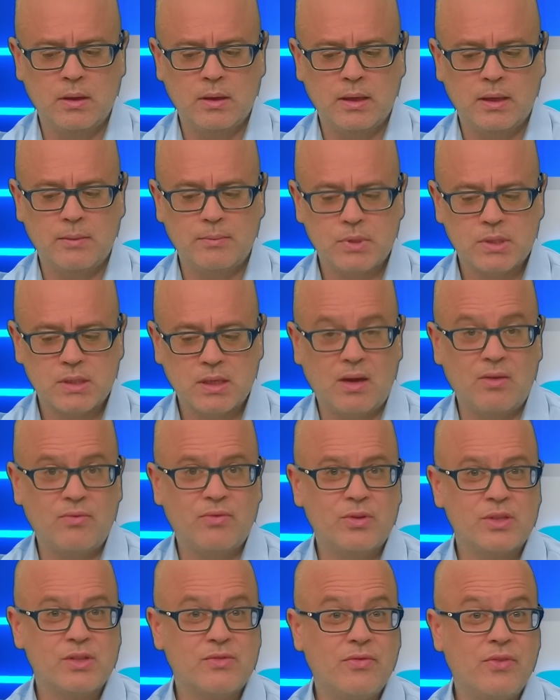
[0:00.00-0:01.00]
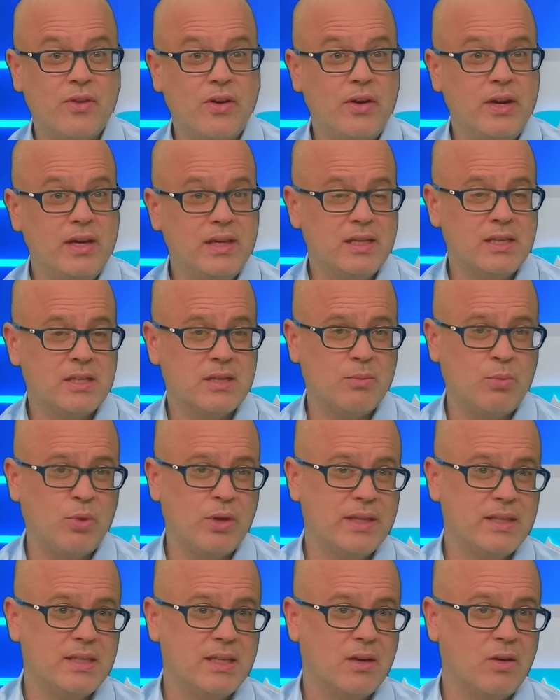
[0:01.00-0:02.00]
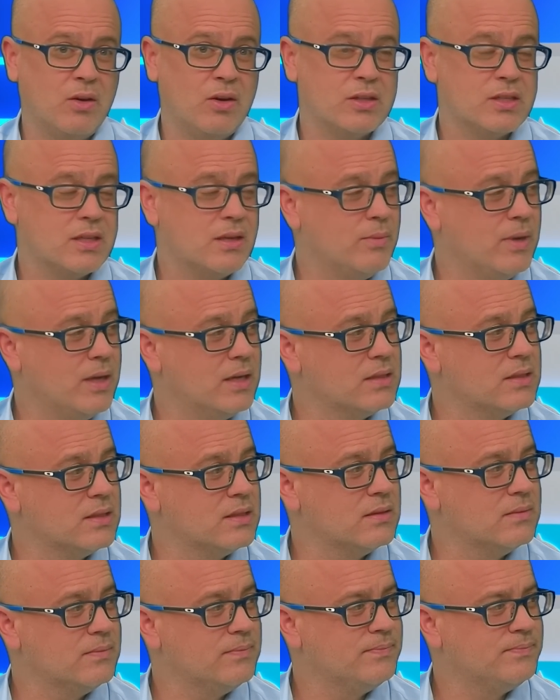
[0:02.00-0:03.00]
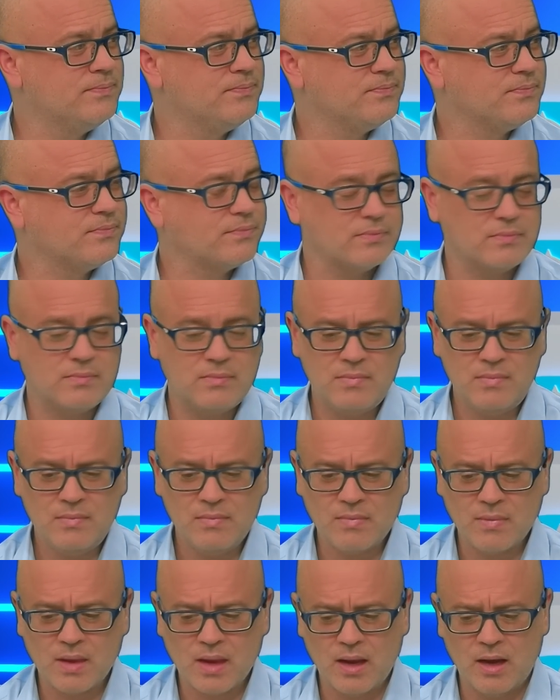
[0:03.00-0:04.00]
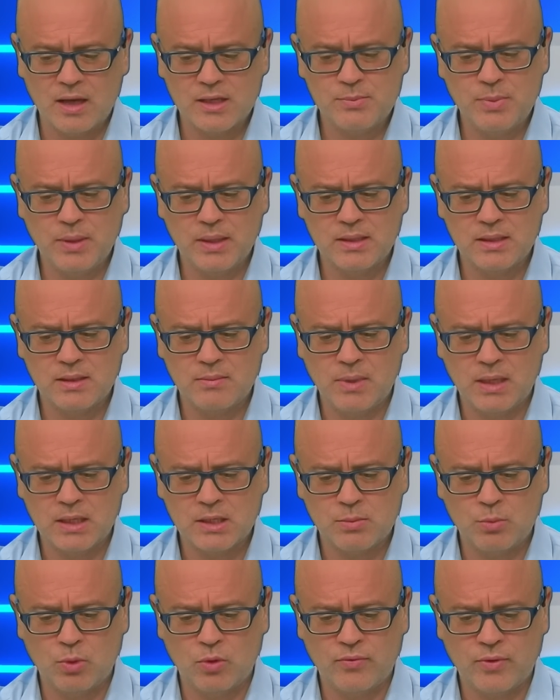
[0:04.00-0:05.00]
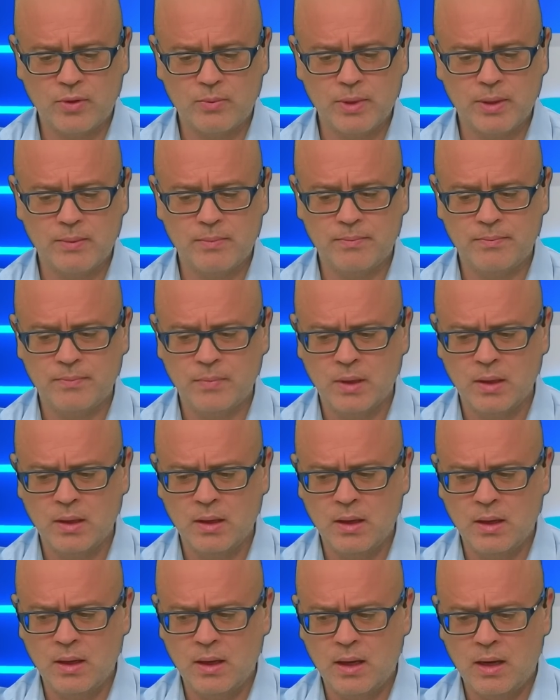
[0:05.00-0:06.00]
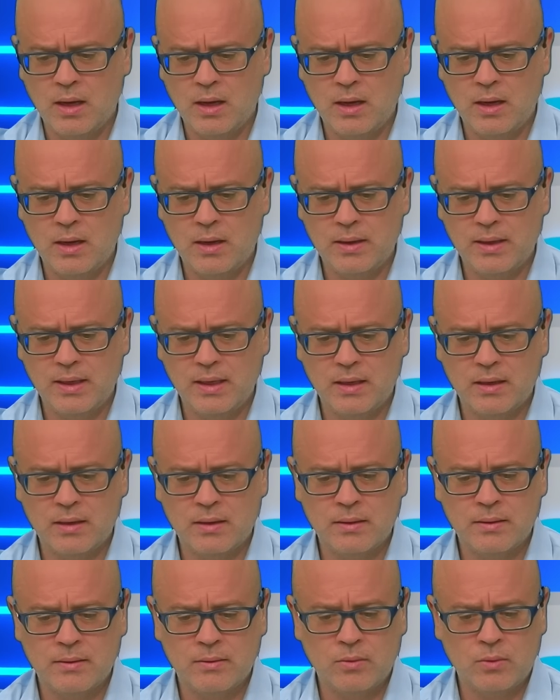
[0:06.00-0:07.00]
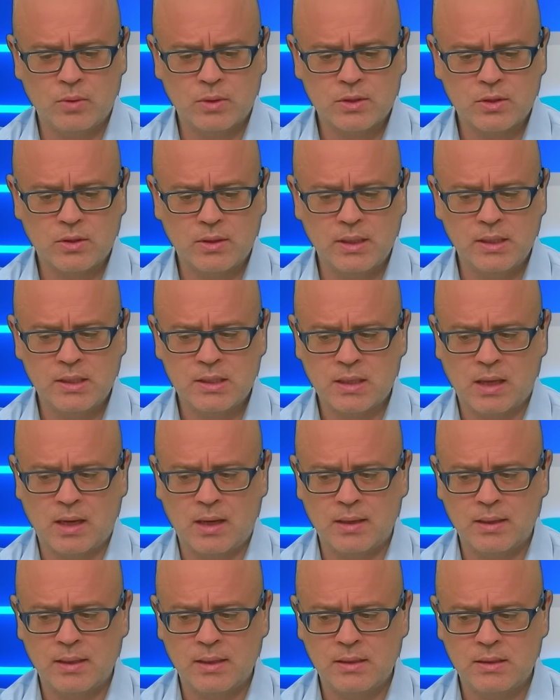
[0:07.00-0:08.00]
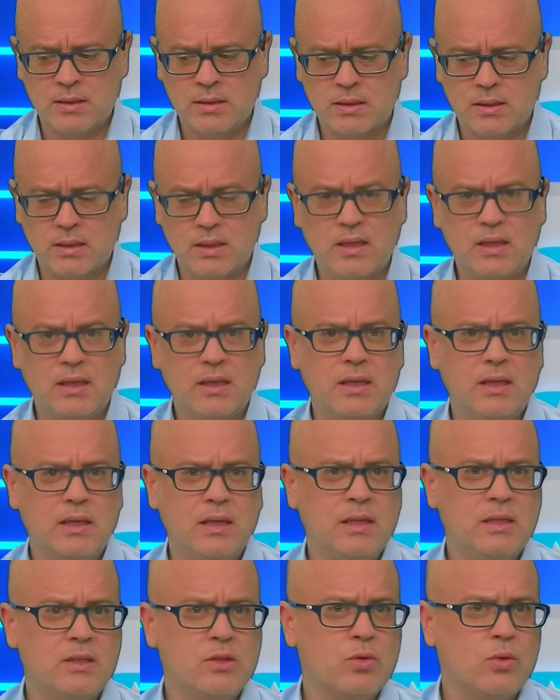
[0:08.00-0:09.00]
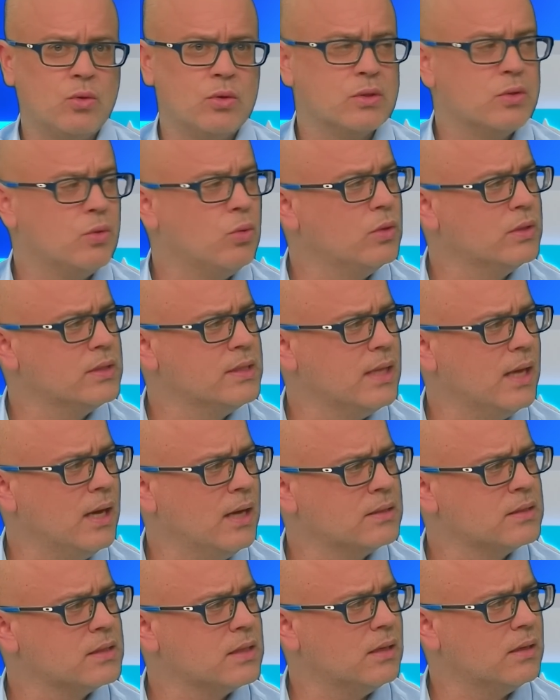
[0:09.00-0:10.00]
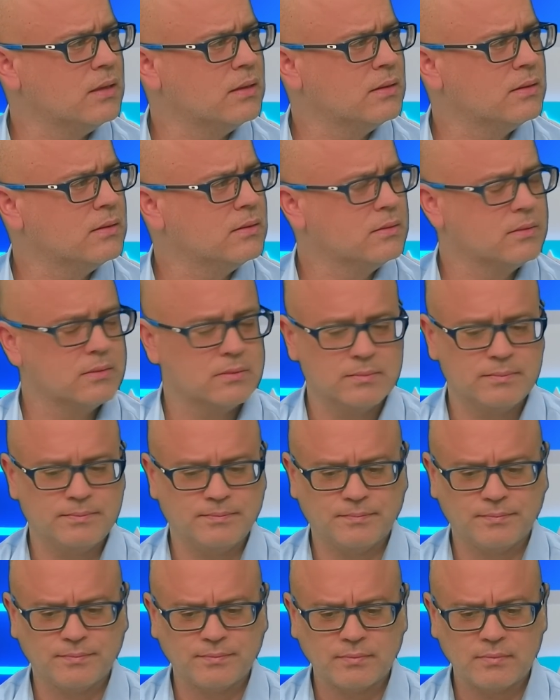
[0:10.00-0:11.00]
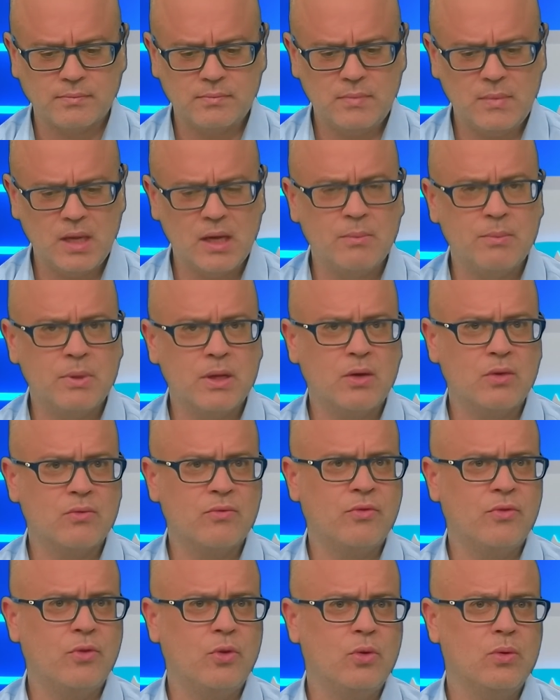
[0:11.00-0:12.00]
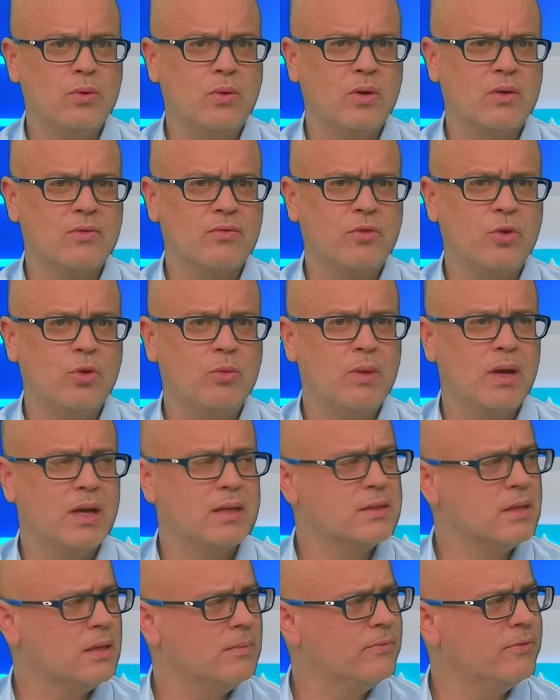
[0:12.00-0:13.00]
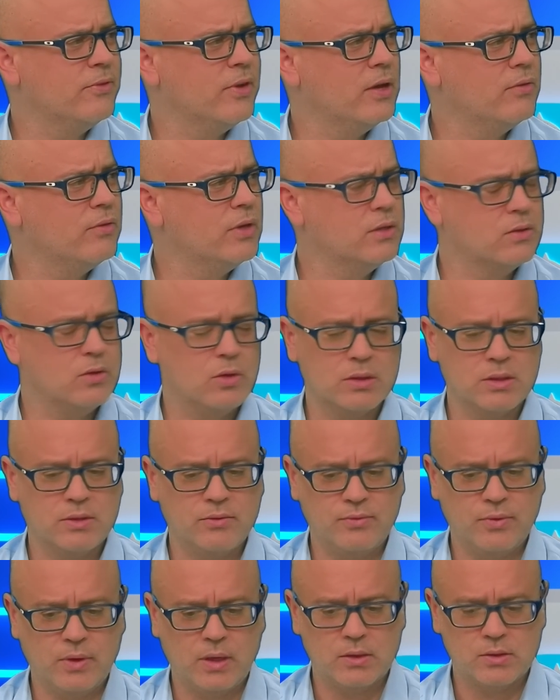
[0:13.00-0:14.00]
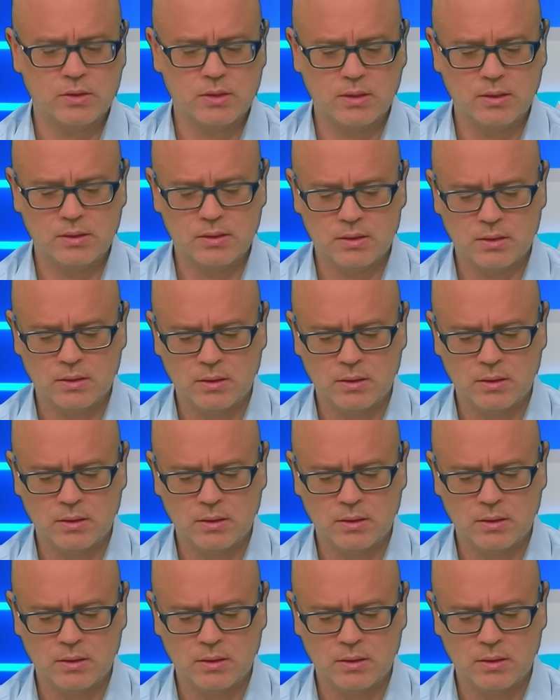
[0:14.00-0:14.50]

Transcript: himself was very disappointing last time out. I expected much more from him. What's on his side is he's drawn towards the outside. But on form lines, I'm favouring Dr. Faustus.